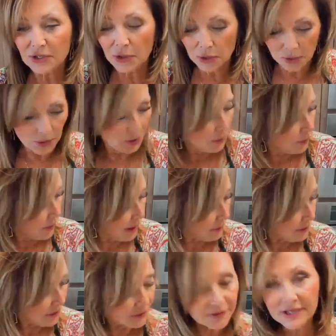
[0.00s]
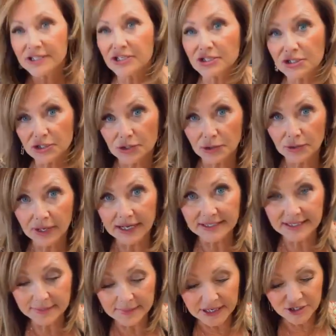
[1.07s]
So what we're going to do,
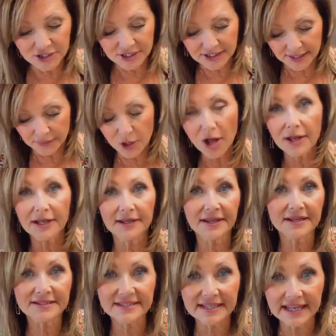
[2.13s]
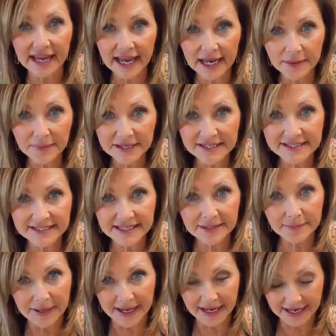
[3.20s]
as I mentioned, I'm calling this the
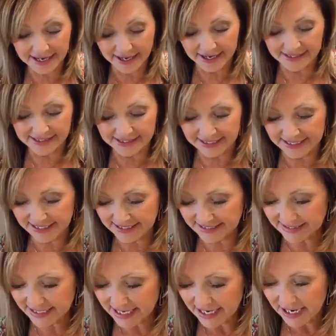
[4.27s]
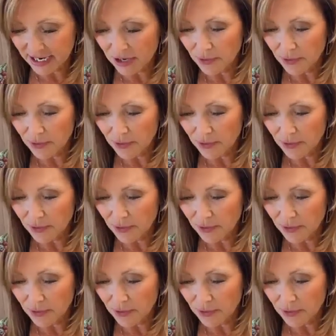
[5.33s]
ABC Bake. Hi, Denise.